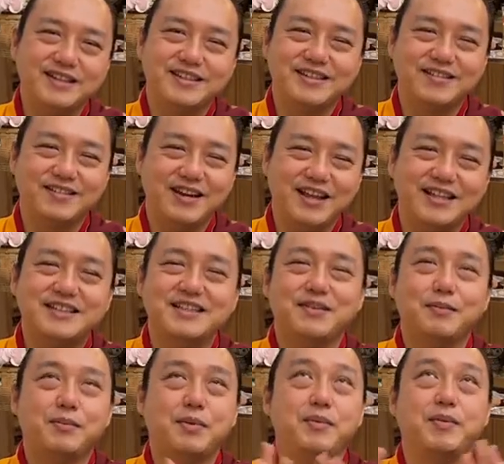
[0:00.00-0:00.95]
So let's say
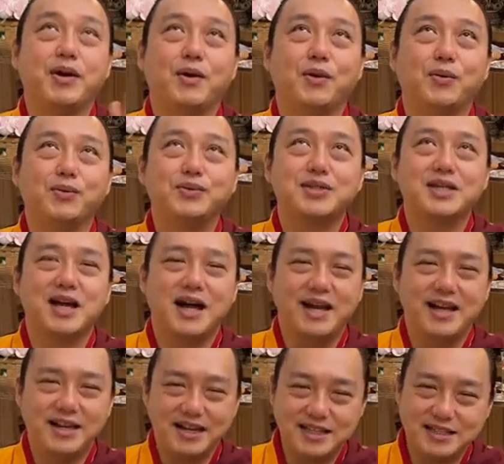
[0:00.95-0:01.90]
maybe a whole
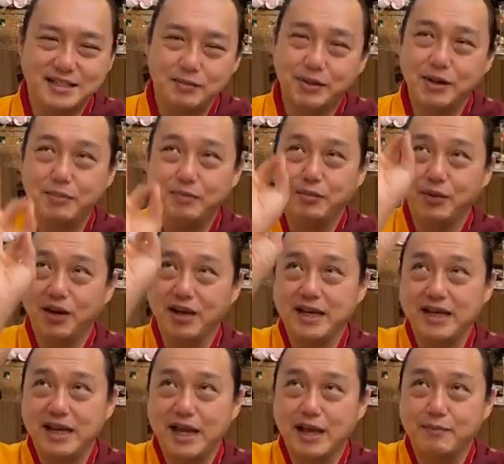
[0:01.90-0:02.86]
sky, then somebody put a
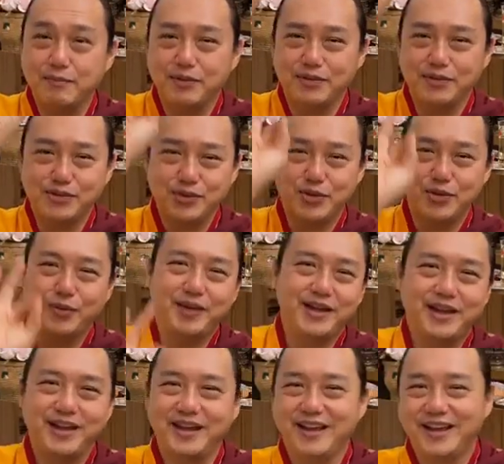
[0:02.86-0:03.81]
depth drawing